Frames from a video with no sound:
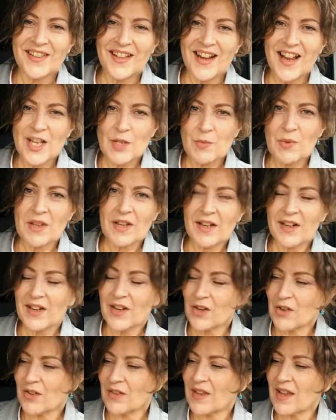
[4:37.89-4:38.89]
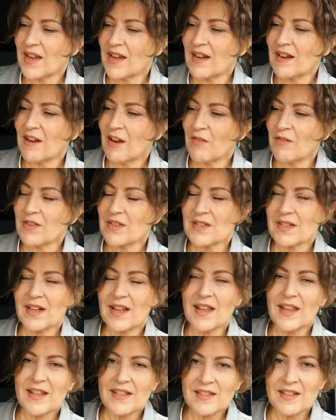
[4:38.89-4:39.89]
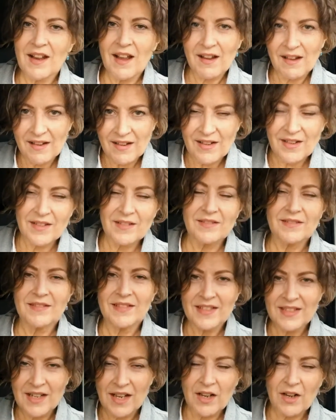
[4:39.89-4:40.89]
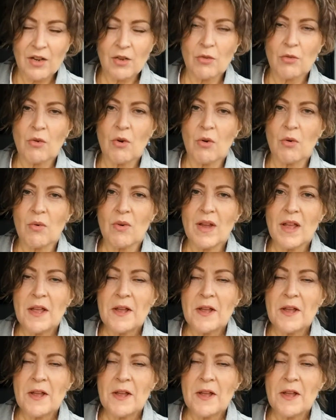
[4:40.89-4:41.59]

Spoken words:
that has been cleared, then obviously it's not gonna grow.